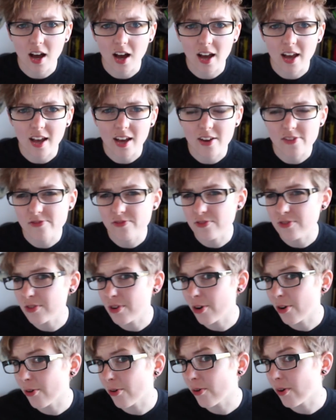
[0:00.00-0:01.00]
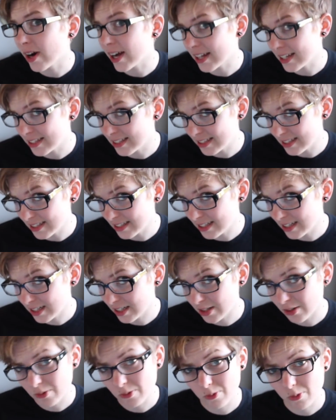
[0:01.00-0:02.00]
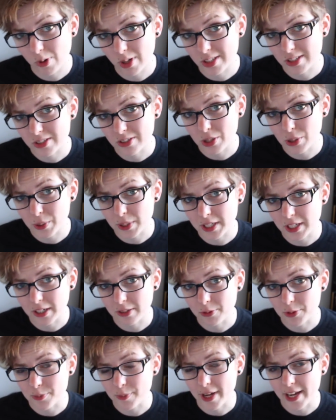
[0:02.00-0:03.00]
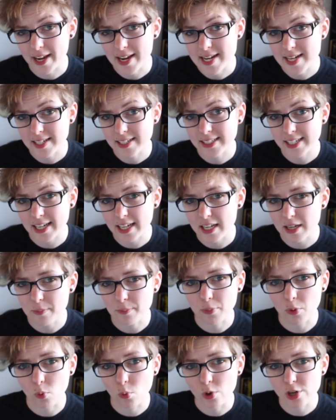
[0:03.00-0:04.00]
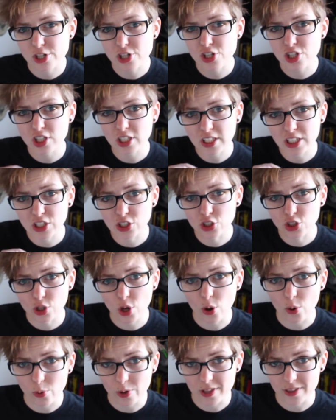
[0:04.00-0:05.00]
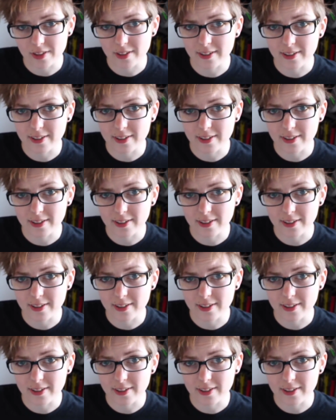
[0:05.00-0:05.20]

I have no idea what's going on with my hair today, but we're just gonna go with